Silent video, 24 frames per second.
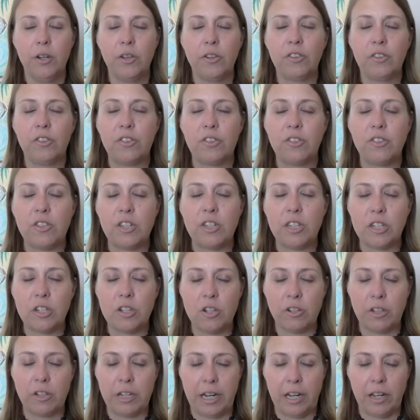
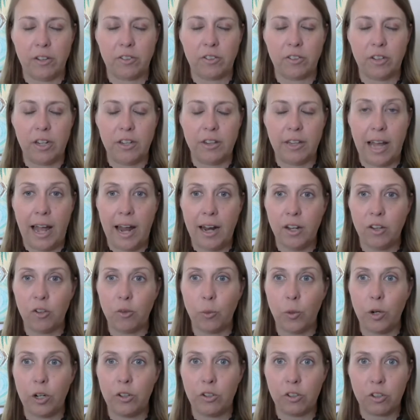stillness, and that is
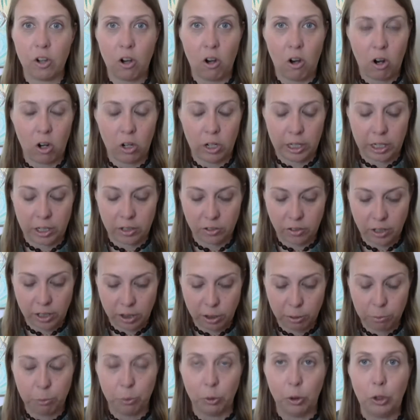what is calling. It's
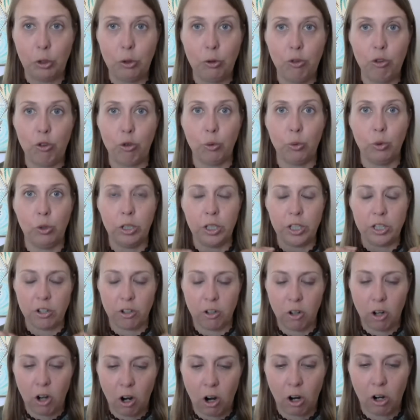like the blue jewel in
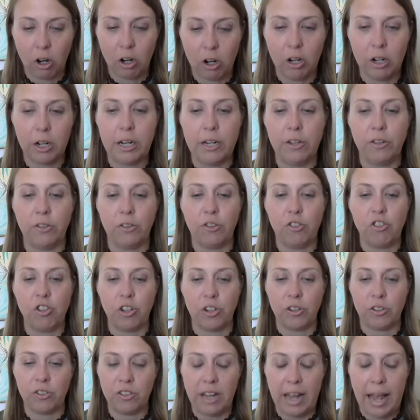your heart is
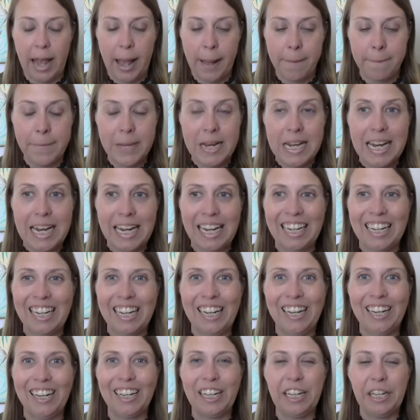just
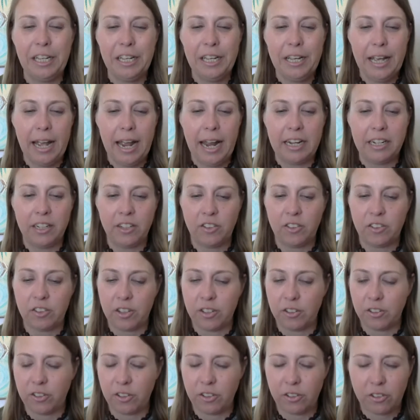emanating, and it's
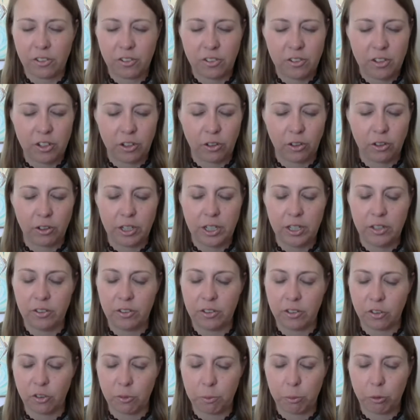this
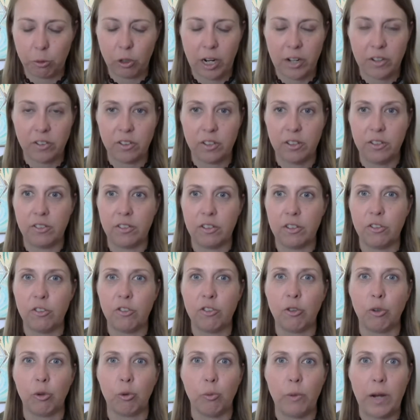stillness, this presence, this
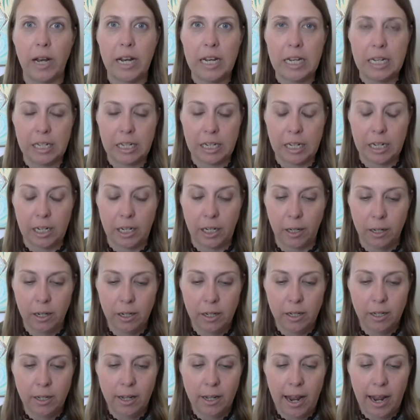serenity.
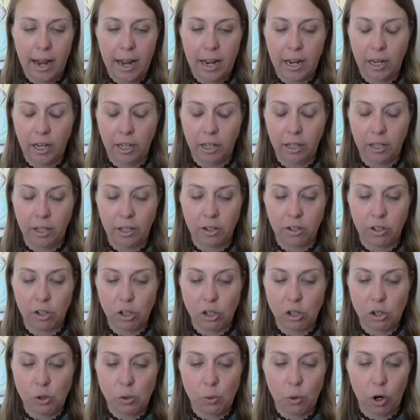And
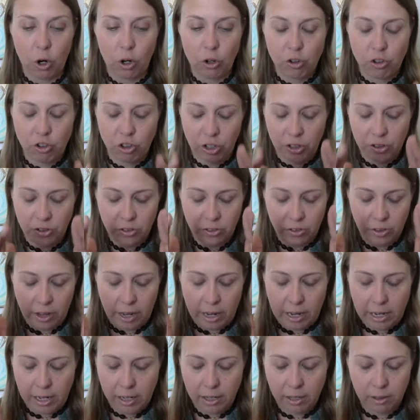you are just
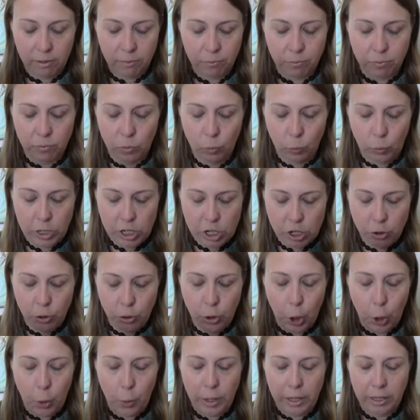like, when you
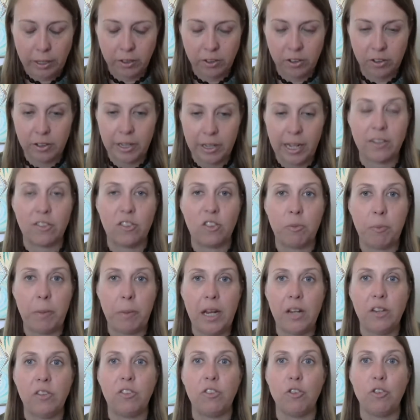go into that
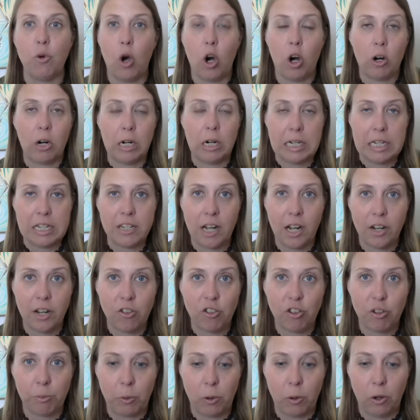space, you are
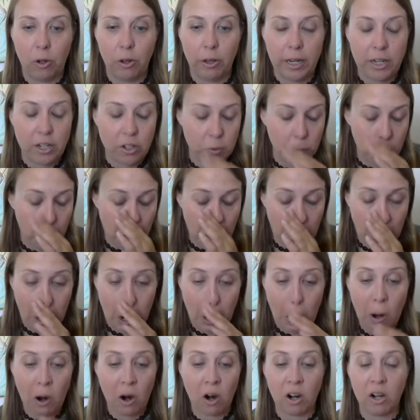untouchable, and you
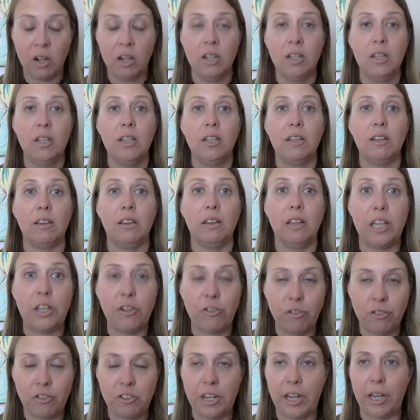are
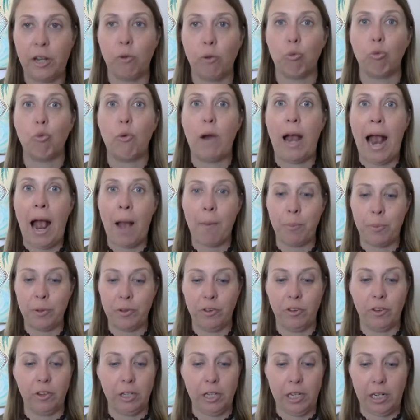lifting
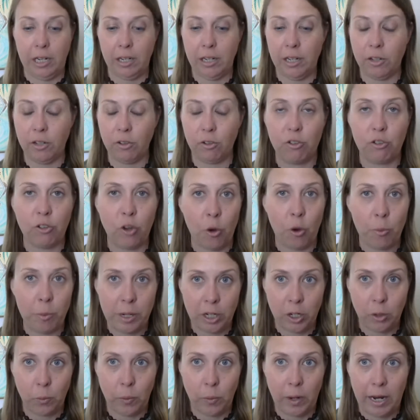rapidly in so
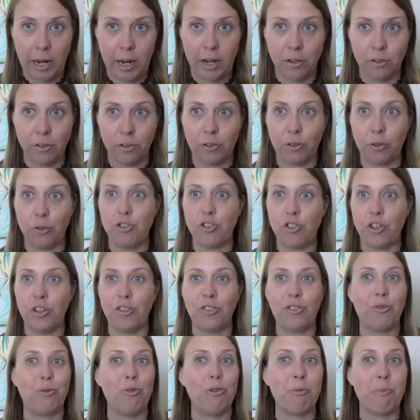many ways. So
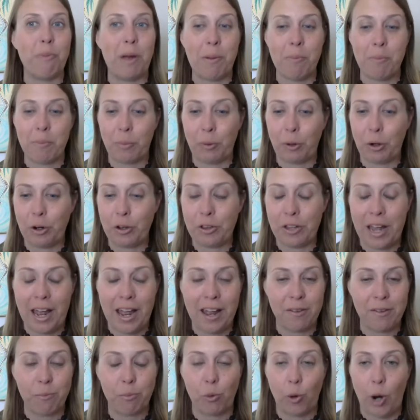just remember
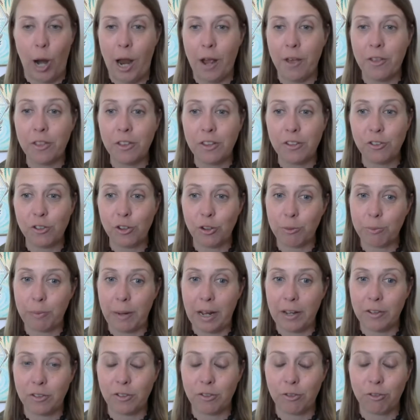that breath is your
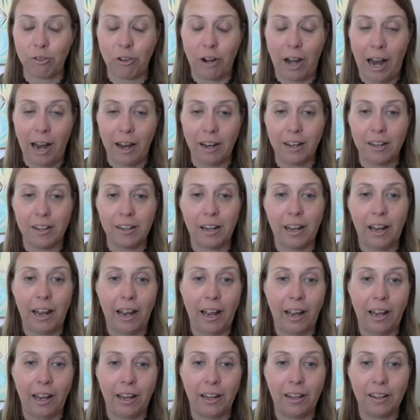best friend.
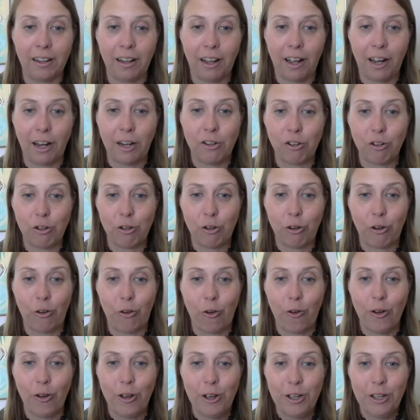And I
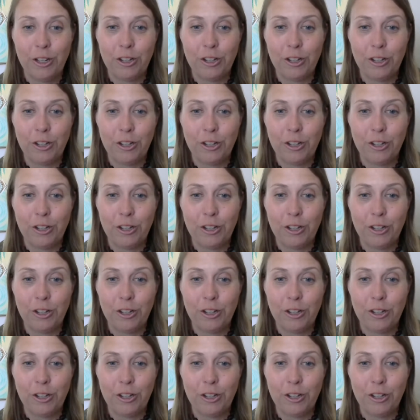do